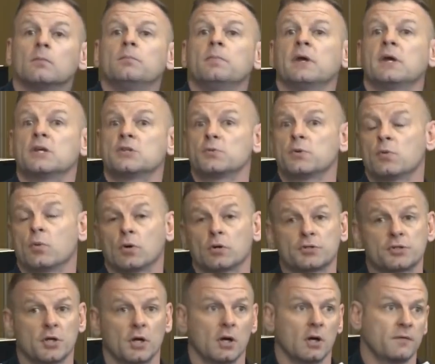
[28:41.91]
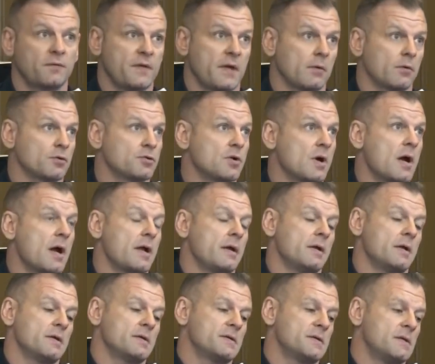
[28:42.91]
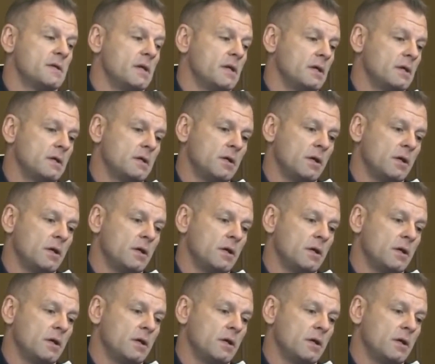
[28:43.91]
because we weren't sure if they were trying to seek,